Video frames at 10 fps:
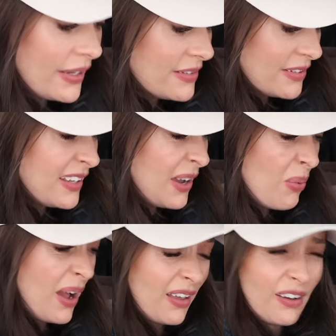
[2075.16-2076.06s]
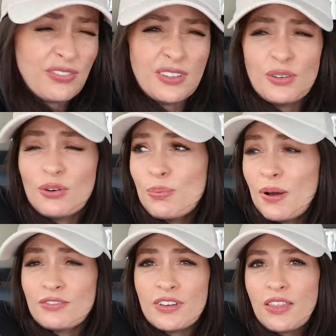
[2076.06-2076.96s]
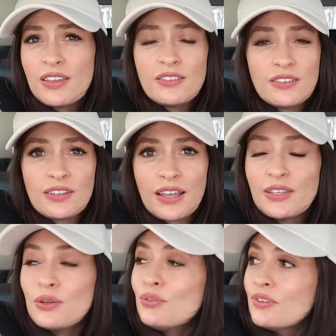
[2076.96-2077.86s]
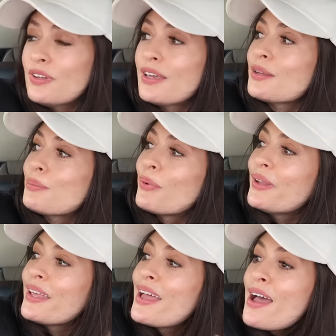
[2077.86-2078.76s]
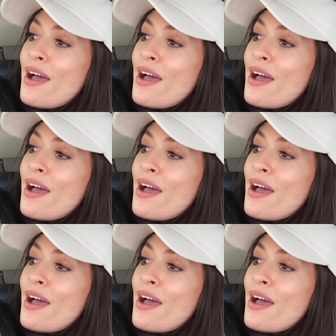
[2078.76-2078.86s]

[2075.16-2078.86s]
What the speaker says: afternoon, 3:15. I think it's just because I get used to saying good morning.